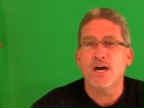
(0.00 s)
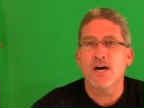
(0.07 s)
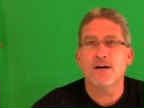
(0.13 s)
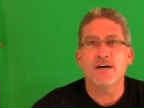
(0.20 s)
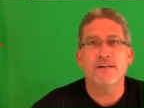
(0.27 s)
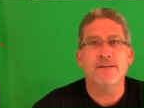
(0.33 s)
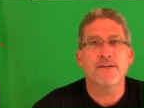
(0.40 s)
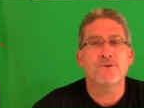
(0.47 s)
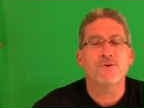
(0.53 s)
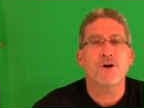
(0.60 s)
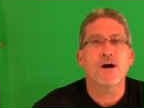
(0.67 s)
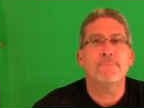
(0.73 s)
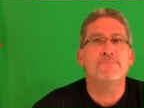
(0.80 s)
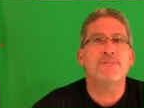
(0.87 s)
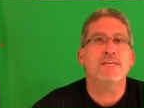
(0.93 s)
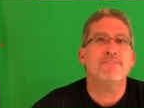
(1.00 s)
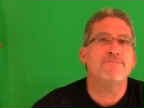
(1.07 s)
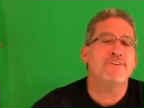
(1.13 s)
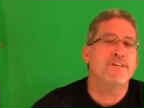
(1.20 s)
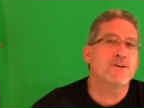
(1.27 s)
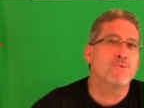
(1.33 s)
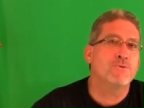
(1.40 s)
uh, another update
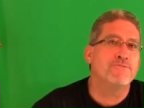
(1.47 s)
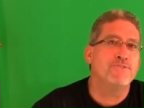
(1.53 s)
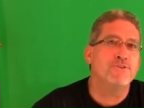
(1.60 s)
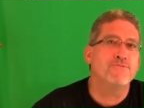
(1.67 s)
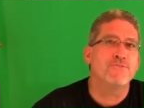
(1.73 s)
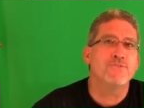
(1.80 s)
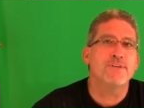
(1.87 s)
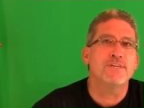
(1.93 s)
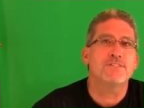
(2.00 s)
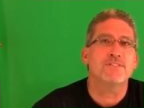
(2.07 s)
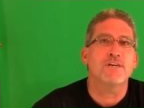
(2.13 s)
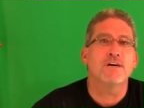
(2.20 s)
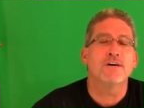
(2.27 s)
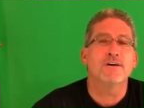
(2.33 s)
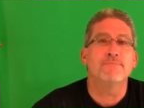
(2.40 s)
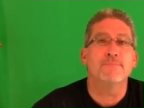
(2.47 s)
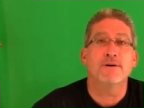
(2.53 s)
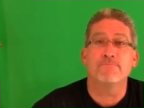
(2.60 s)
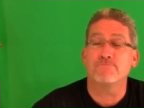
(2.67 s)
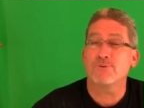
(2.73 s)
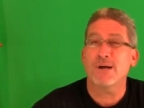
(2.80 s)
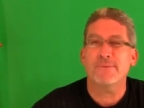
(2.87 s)
video review for this uh,
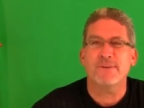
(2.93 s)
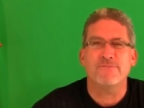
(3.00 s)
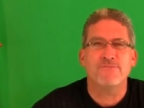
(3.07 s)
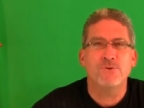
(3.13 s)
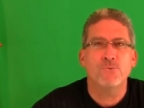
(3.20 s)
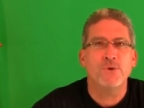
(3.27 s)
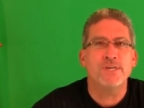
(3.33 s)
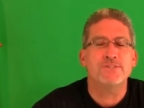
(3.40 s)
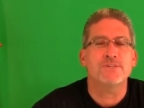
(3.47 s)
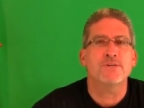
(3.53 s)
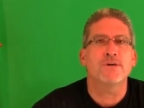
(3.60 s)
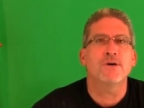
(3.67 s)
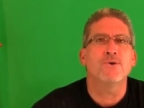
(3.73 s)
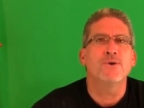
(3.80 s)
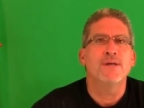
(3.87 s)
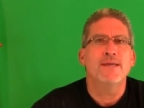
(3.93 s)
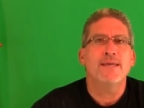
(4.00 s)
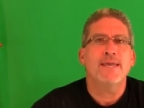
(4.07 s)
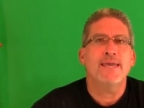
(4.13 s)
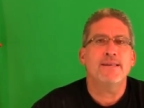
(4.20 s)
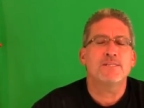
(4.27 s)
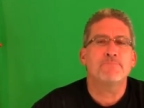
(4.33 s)
probably a few weeks ago,
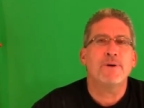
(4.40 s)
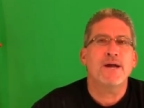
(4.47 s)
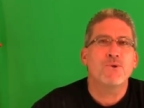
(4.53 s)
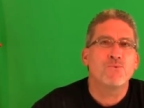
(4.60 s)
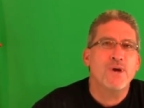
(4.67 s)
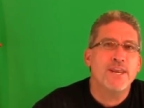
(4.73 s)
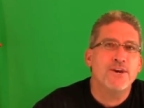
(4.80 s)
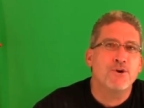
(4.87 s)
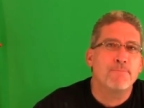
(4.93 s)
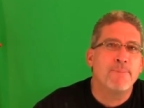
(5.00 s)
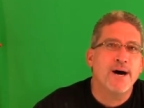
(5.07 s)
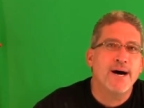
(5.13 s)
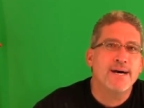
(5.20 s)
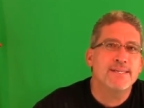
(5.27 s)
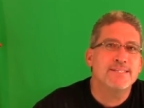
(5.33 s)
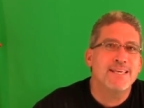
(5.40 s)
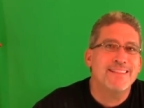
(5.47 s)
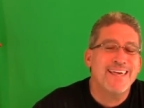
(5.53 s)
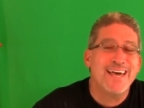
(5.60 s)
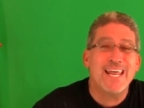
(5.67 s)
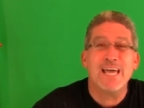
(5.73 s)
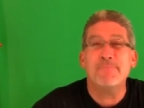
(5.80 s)
and it's by RenderPause.
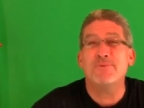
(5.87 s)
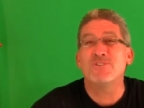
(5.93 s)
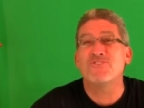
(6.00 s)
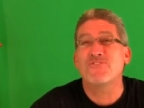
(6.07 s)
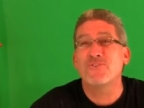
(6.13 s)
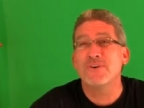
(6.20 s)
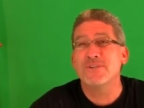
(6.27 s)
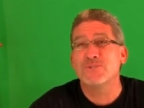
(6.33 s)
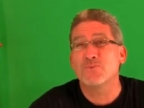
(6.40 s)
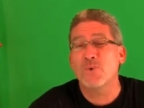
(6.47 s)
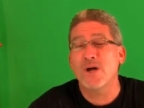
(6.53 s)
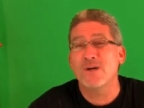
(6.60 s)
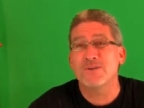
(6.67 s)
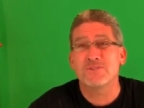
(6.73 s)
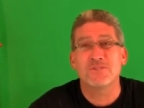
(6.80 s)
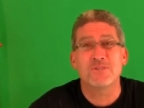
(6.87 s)
That app is free as well,